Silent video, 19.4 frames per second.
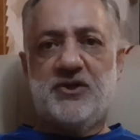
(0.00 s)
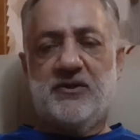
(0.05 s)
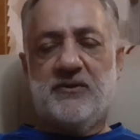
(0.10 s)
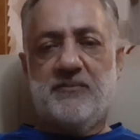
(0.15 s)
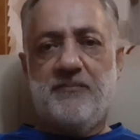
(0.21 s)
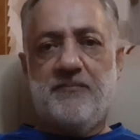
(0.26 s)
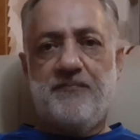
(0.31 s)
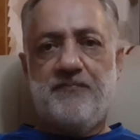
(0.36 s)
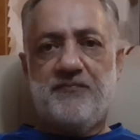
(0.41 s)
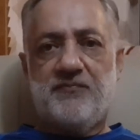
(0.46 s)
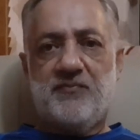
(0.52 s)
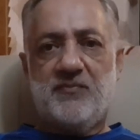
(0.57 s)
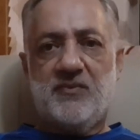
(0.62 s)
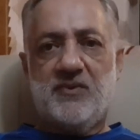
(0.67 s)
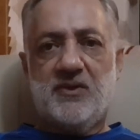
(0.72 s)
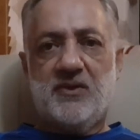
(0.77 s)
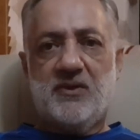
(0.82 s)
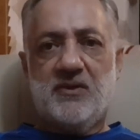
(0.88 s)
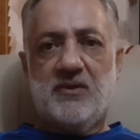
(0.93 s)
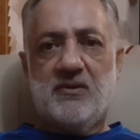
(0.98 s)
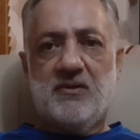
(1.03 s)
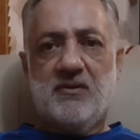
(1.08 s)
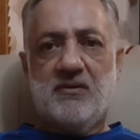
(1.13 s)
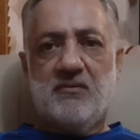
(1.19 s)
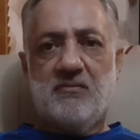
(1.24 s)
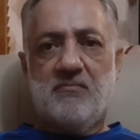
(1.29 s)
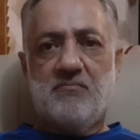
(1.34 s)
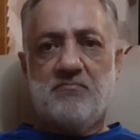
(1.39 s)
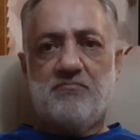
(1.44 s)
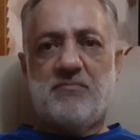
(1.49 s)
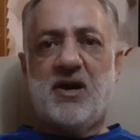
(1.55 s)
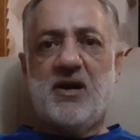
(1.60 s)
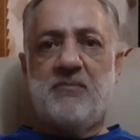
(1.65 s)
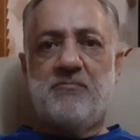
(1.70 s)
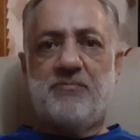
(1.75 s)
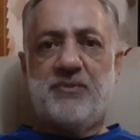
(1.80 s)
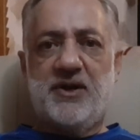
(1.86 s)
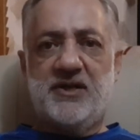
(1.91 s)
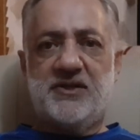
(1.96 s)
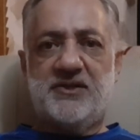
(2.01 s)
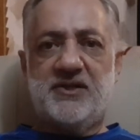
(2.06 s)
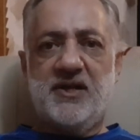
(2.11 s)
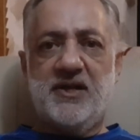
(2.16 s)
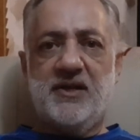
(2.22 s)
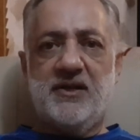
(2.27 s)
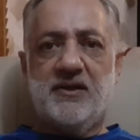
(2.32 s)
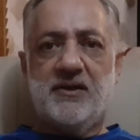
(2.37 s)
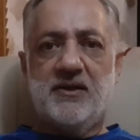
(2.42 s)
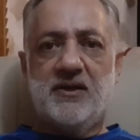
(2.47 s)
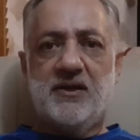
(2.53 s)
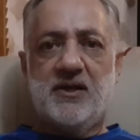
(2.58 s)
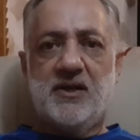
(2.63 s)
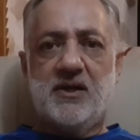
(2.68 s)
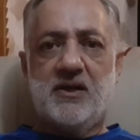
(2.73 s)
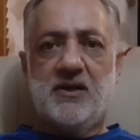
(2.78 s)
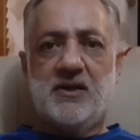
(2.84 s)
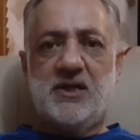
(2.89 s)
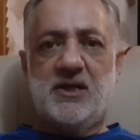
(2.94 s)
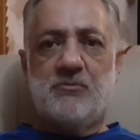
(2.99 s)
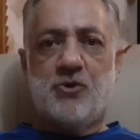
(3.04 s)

By embracing democratic values,